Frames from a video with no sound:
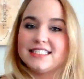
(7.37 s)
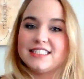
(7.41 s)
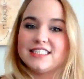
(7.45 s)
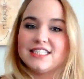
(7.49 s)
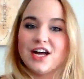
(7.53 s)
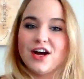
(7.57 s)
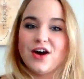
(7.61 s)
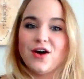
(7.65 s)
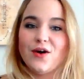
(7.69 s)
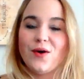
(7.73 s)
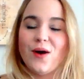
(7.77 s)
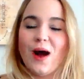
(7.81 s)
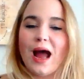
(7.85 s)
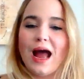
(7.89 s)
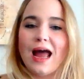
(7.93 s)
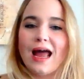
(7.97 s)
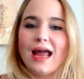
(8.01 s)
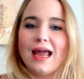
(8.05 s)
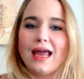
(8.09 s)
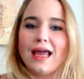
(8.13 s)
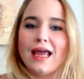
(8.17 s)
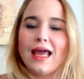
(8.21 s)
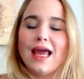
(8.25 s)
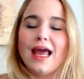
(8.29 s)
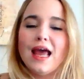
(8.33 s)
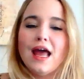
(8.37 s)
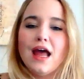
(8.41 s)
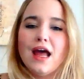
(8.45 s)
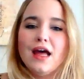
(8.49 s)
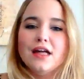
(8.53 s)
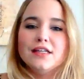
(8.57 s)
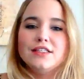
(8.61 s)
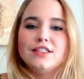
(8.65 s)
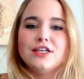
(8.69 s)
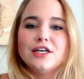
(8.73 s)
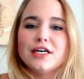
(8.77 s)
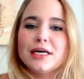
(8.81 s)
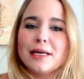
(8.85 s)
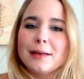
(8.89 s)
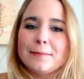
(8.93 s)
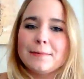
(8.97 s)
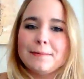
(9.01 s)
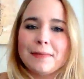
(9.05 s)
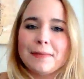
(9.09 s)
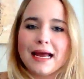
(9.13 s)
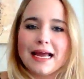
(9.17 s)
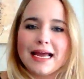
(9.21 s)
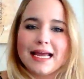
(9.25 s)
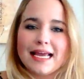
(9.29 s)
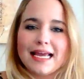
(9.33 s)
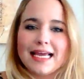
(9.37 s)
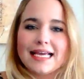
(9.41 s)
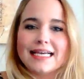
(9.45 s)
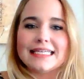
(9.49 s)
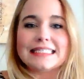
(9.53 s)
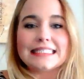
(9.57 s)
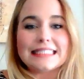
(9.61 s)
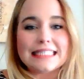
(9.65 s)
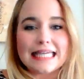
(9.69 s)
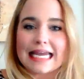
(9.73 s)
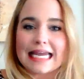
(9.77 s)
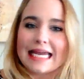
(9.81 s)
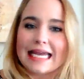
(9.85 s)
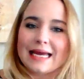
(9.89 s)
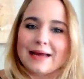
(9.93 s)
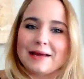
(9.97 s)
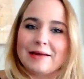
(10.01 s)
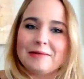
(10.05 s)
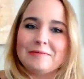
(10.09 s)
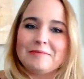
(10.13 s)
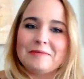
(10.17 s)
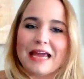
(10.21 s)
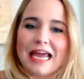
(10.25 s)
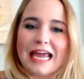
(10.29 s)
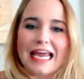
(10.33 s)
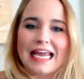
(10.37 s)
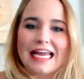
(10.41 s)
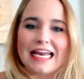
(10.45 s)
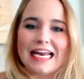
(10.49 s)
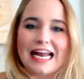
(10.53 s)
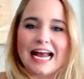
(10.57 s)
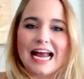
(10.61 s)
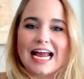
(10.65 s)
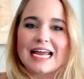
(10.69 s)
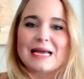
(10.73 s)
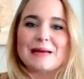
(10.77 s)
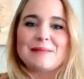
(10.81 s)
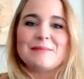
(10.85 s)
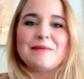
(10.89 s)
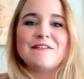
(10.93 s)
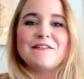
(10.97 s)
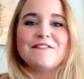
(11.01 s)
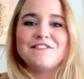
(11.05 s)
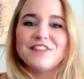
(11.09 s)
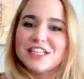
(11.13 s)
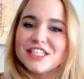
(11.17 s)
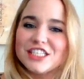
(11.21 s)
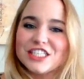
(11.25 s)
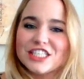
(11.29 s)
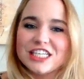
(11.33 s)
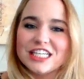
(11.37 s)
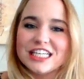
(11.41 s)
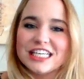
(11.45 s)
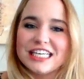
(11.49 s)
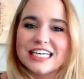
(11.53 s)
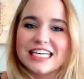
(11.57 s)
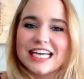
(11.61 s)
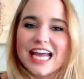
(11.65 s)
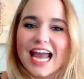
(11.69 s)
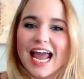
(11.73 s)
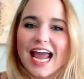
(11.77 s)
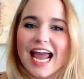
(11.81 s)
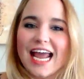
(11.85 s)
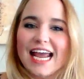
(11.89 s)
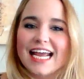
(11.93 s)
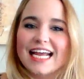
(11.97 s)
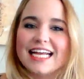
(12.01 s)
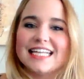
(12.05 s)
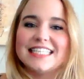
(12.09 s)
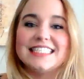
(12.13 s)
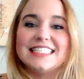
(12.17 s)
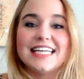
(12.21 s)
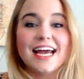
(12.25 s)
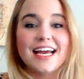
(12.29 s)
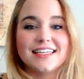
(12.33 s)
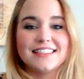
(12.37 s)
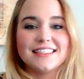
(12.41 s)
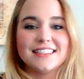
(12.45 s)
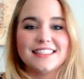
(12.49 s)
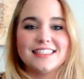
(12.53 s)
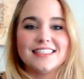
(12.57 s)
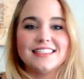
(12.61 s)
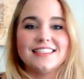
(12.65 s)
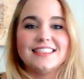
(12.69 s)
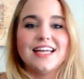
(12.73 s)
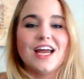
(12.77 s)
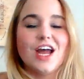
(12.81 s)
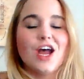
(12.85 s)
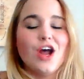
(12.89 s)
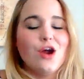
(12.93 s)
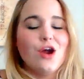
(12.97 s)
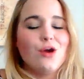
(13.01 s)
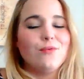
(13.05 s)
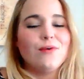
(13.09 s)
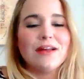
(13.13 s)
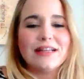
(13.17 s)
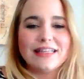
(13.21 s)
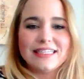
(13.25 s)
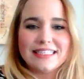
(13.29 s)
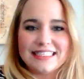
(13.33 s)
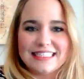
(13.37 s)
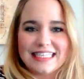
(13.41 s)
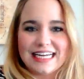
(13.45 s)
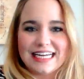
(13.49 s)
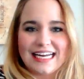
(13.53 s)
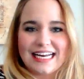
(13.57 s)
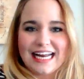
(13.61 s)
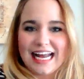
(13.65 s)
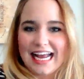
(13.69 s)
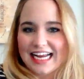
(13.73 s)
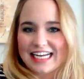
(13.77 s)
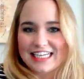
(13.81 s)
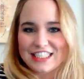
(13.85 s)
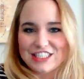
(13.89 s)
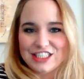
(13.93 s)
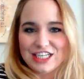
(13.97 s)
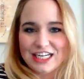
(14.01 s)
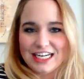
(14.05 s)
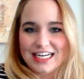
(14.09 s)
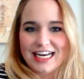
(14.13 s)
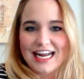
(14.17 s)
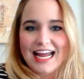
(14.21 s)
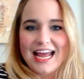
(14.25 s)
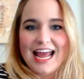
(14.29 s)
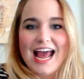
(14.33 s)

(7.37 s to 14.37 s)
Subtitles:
So I took my exam and I am officially a Texas real estate agent.